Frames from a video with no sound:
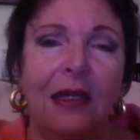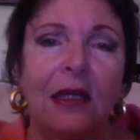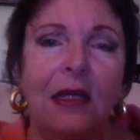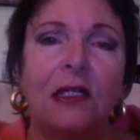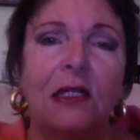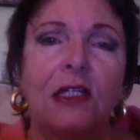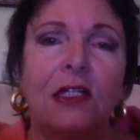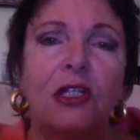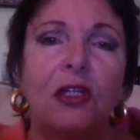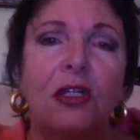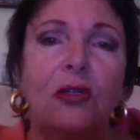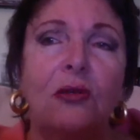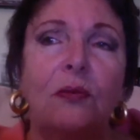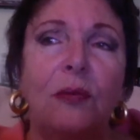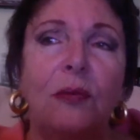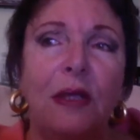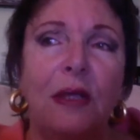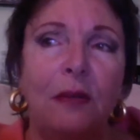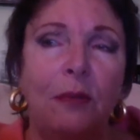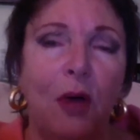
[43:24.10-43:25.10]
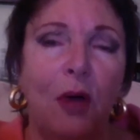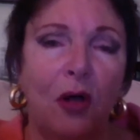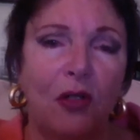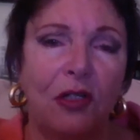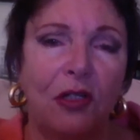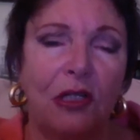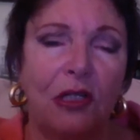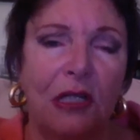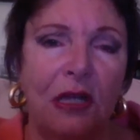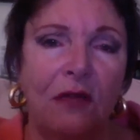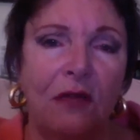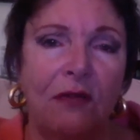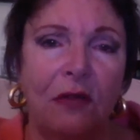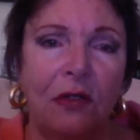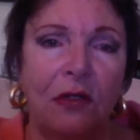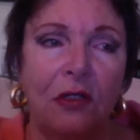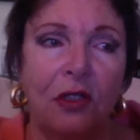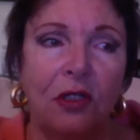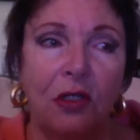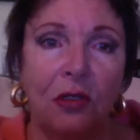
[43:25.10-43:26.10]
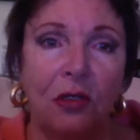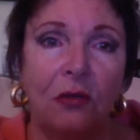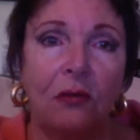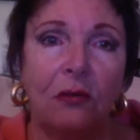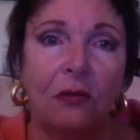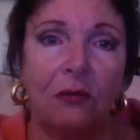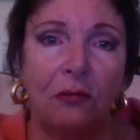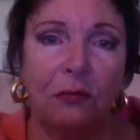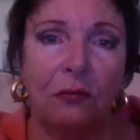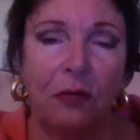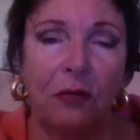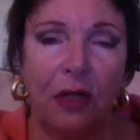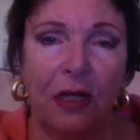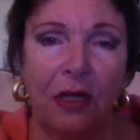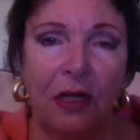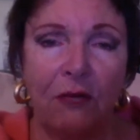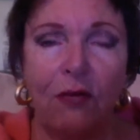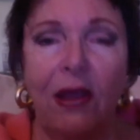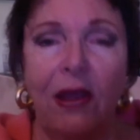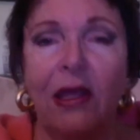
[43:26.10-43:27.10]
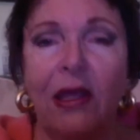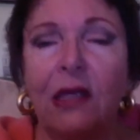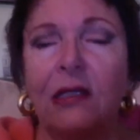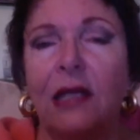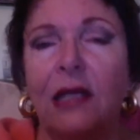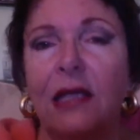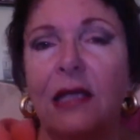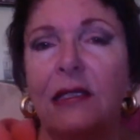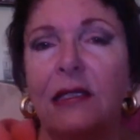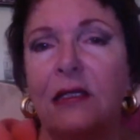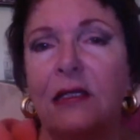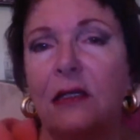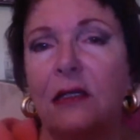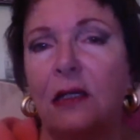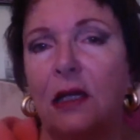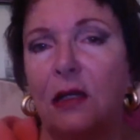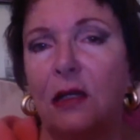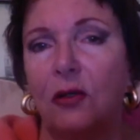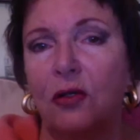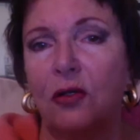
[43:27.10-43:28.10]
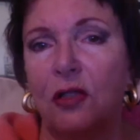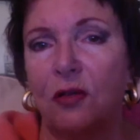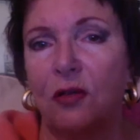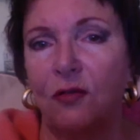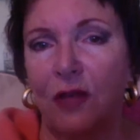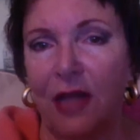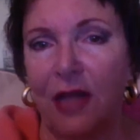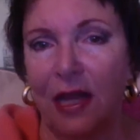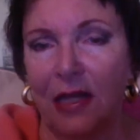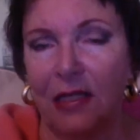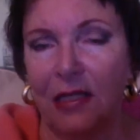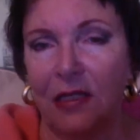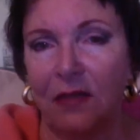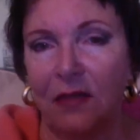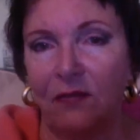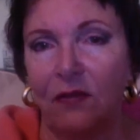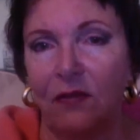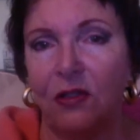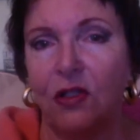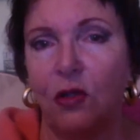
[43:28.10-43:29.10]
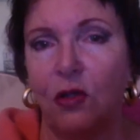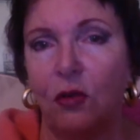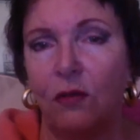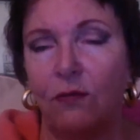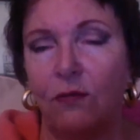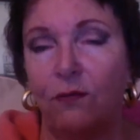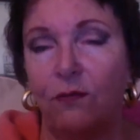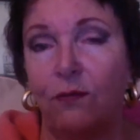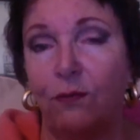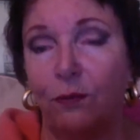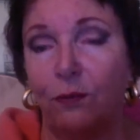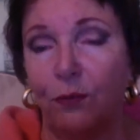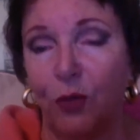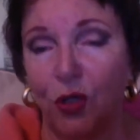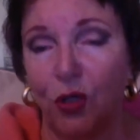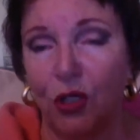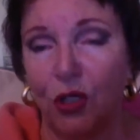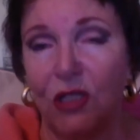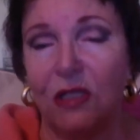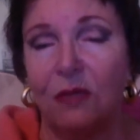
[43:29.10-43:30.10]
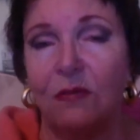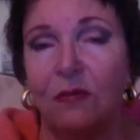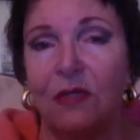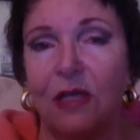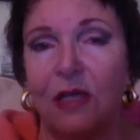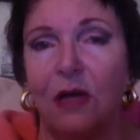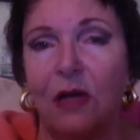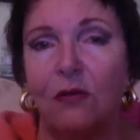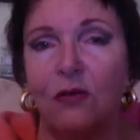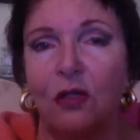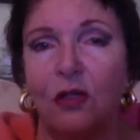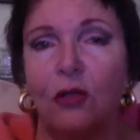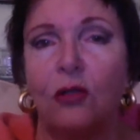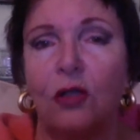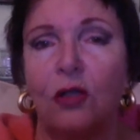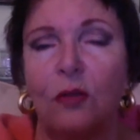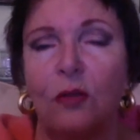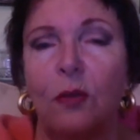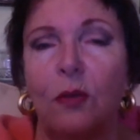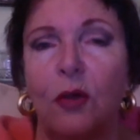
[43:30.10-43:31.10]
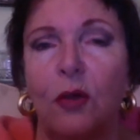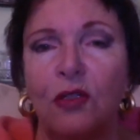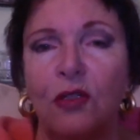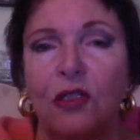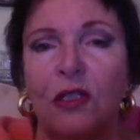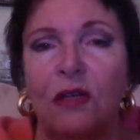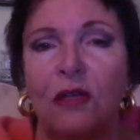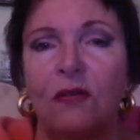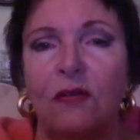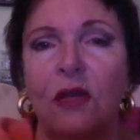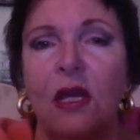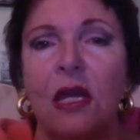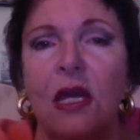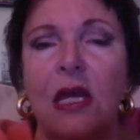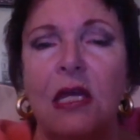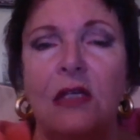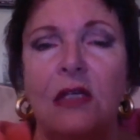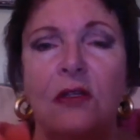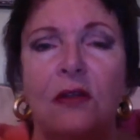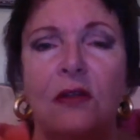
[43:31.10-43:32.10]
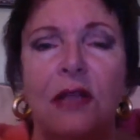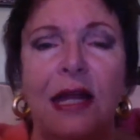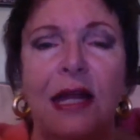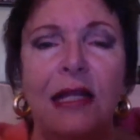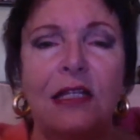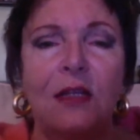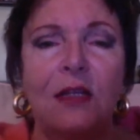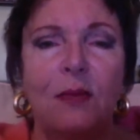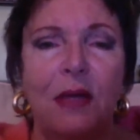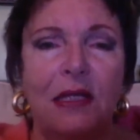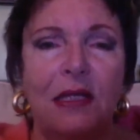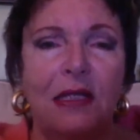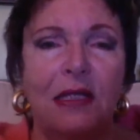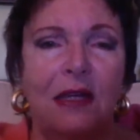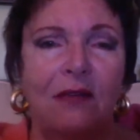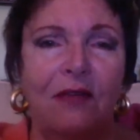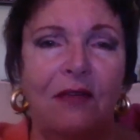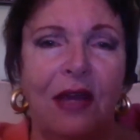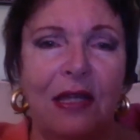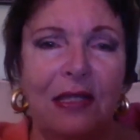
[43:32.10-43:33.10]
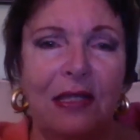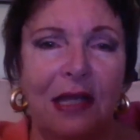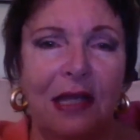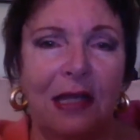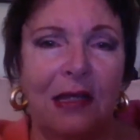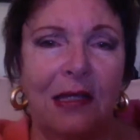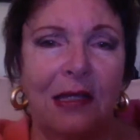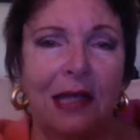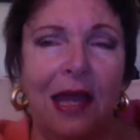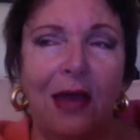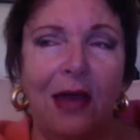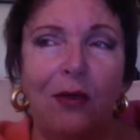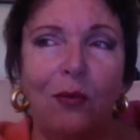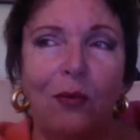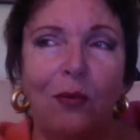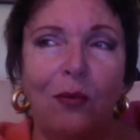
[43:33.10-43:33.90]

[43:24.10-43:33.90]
to be positive and he recognizes that he looks on the negative, and so he pushes himself to look on the positive. So that's the best advice I can help